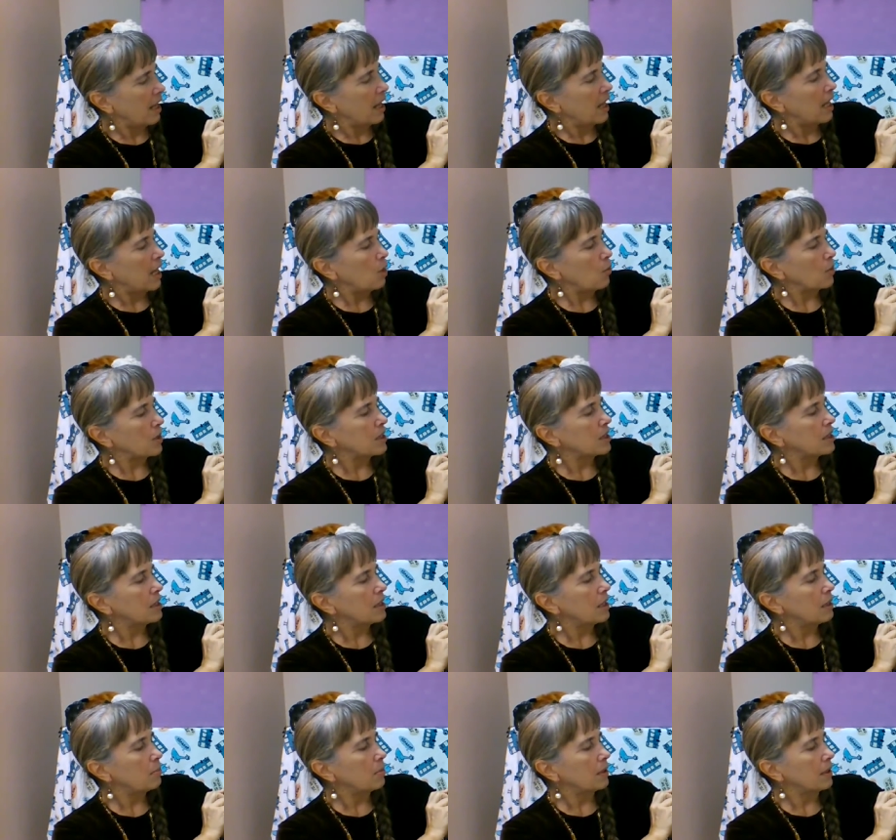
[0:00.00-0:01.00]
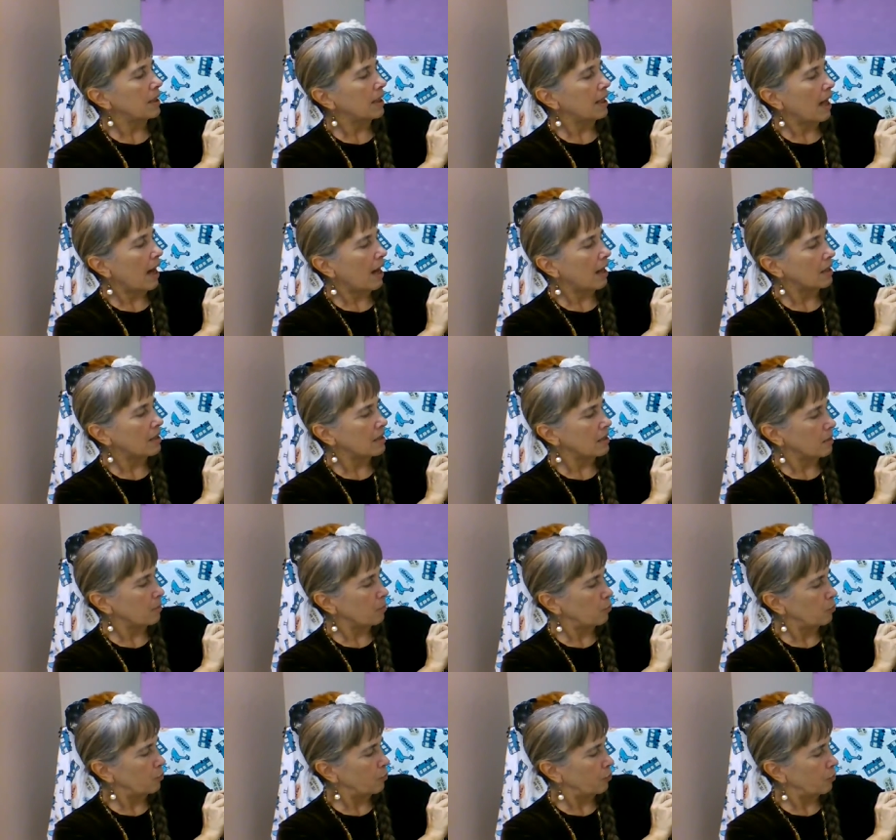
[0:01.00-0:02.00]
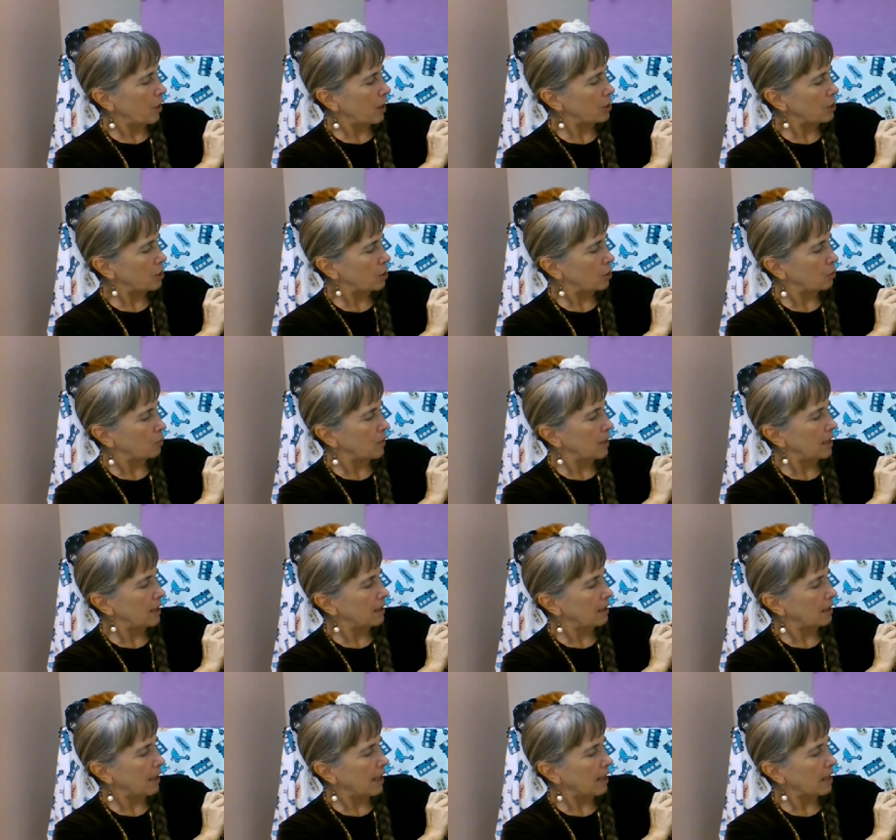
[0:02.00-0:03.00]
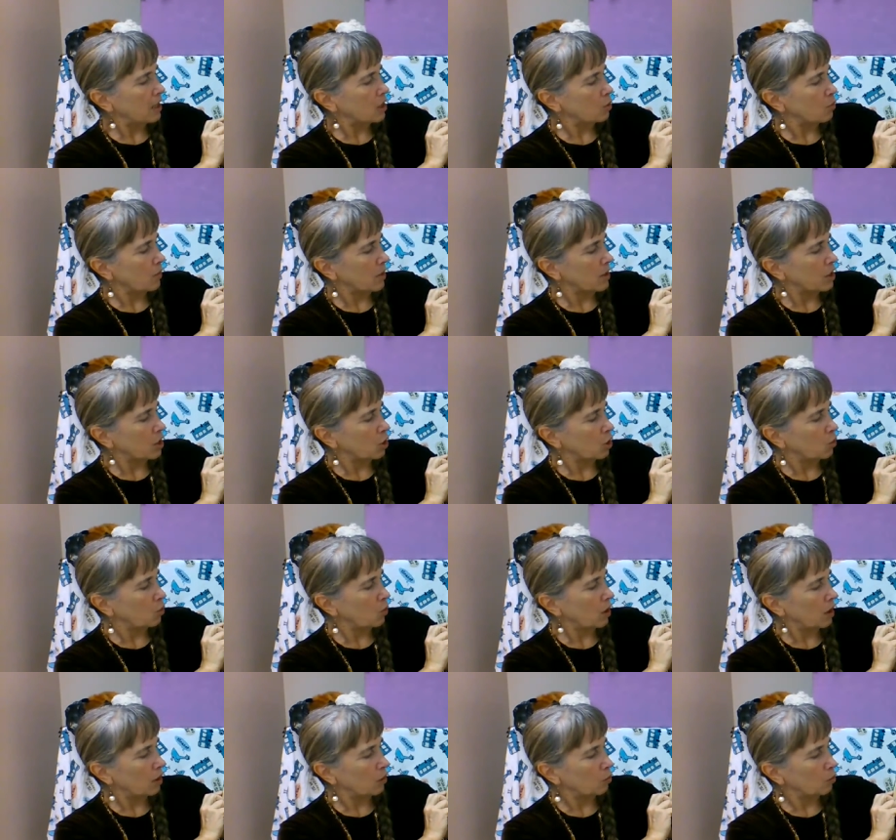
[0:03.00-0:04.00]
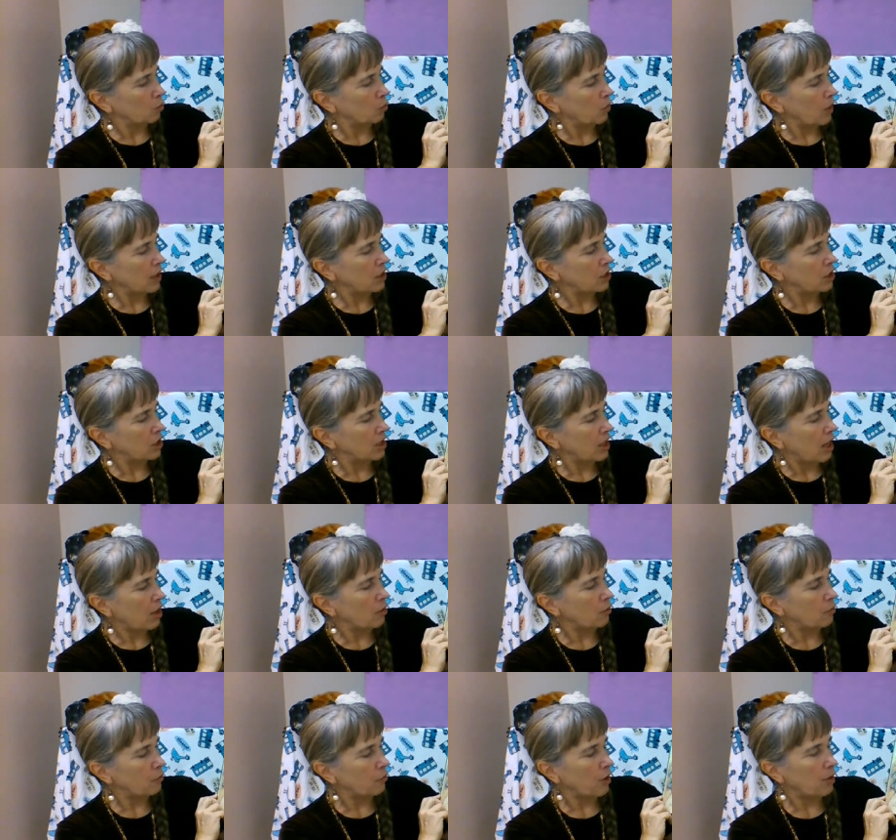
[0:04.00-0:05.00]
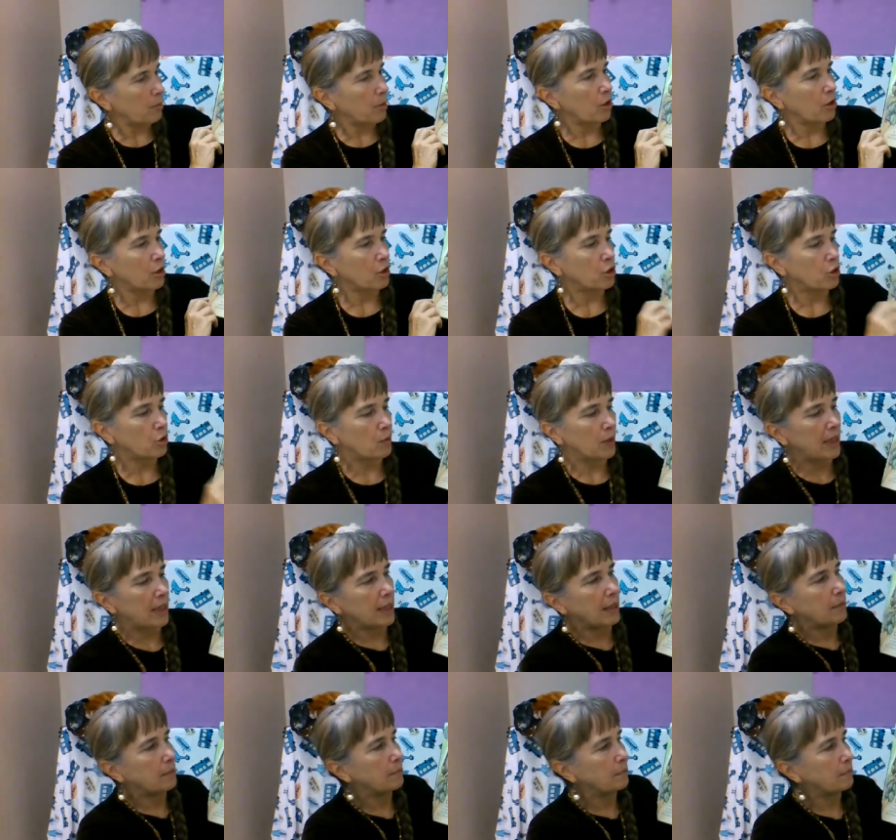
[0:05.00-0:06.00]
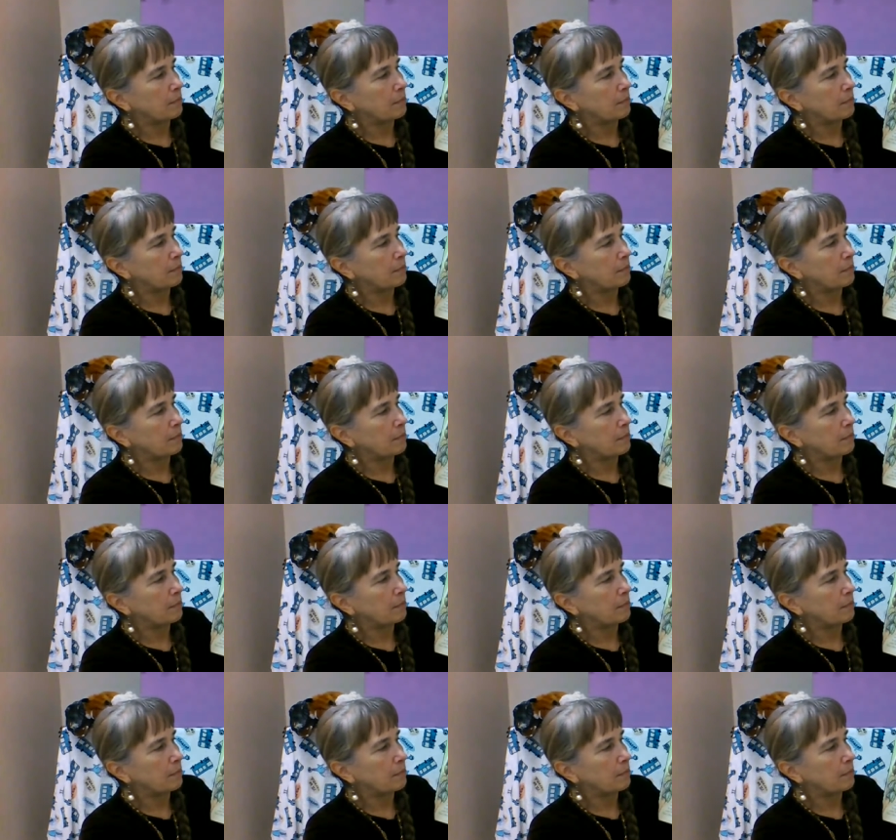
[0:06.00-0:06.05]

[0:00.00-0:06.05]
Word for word: He was nibbling on some fresh green lettuce when Squirrel rushed down from her tree.